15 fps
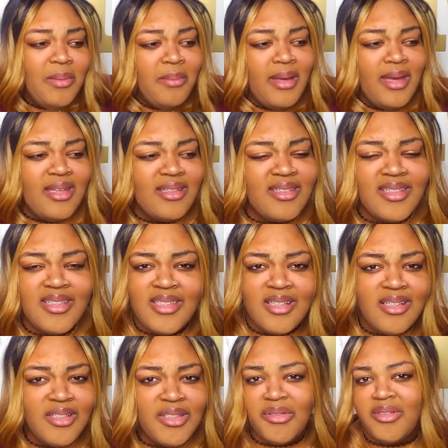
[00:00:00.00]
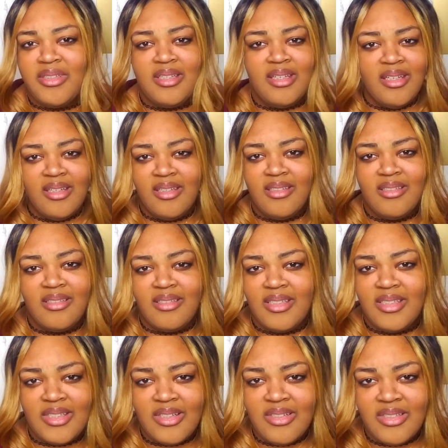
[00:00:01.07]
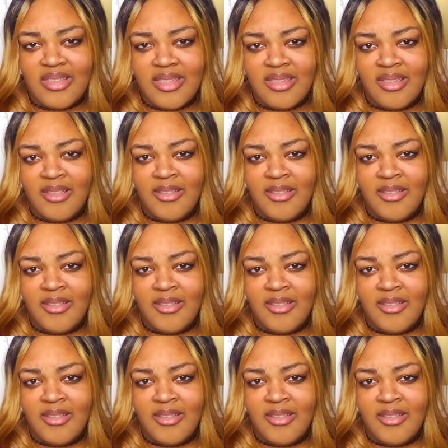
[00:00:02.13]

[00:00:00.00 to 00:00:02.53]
make dessert tortilla desserts.